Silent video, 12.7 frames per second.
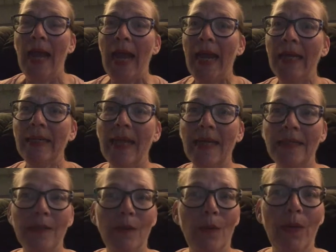A,
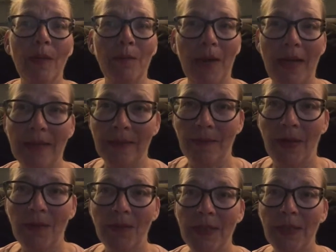that's a going price
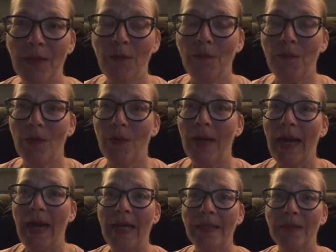around here for
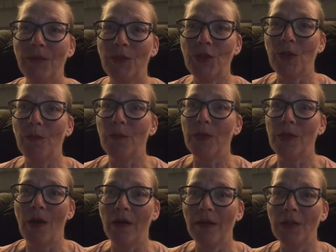eggs which are
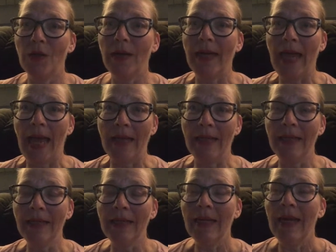beyond
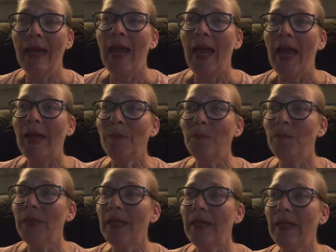organic. And
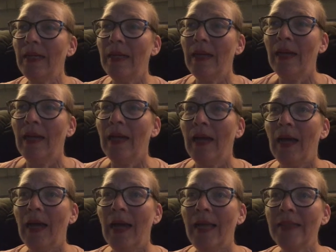B,
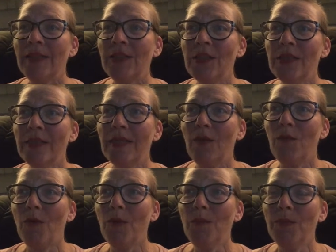it just, if
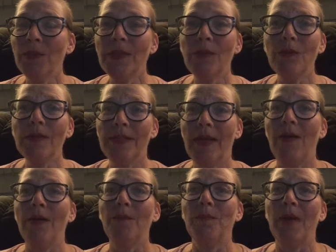one person goes
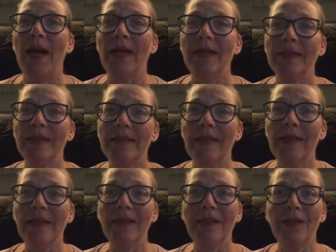down in price,
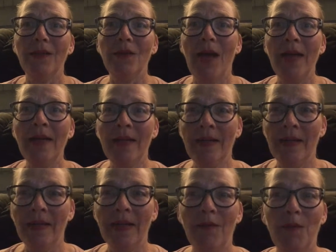then you
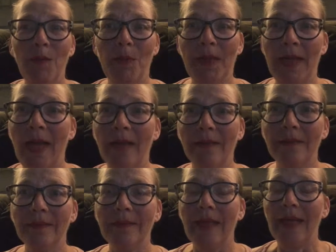undercut everybody
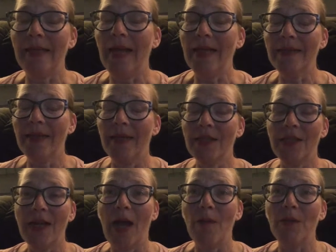else. And that's
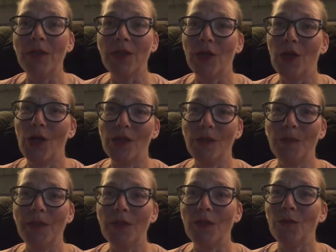actually how much it costs
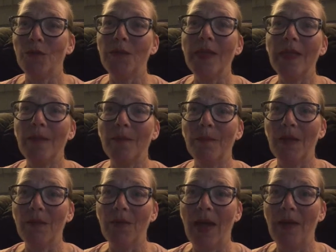me to feed them
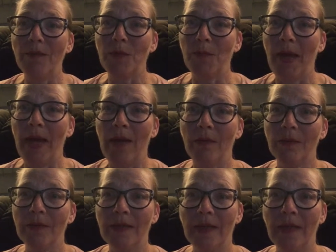if I have to buy
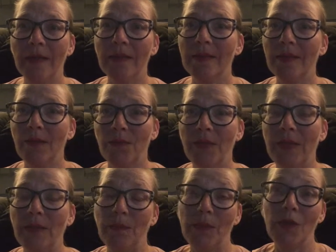all their
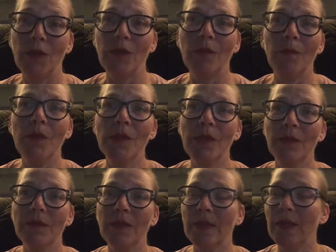feed, which most
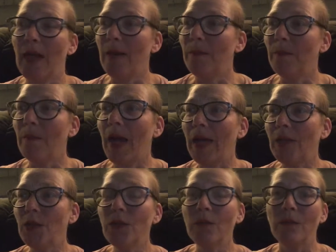of the time I
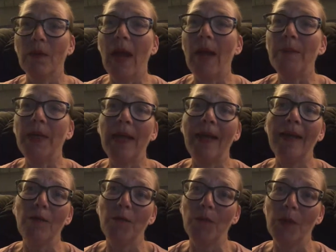do. I mean, I
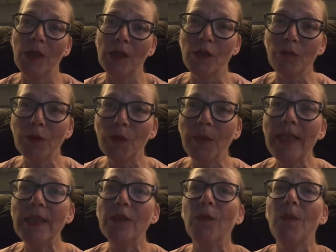give them lots of
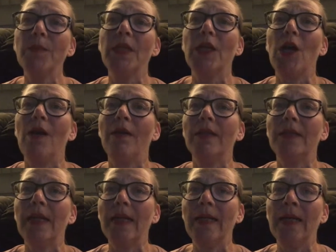greens from the yard,
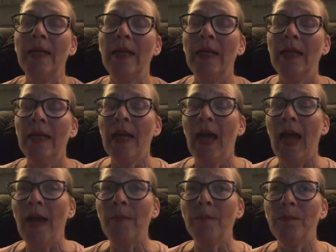and
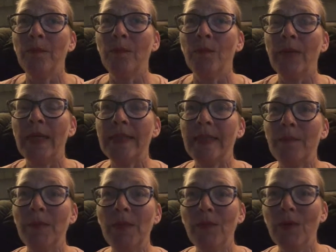I'm
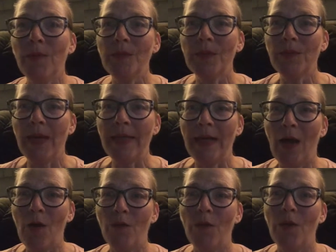raising mealworms right
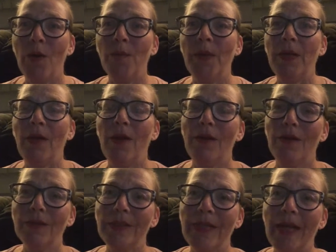now for them and all
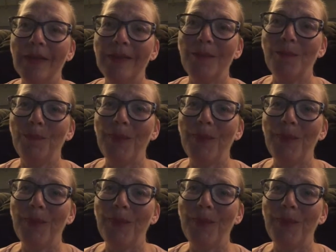of that.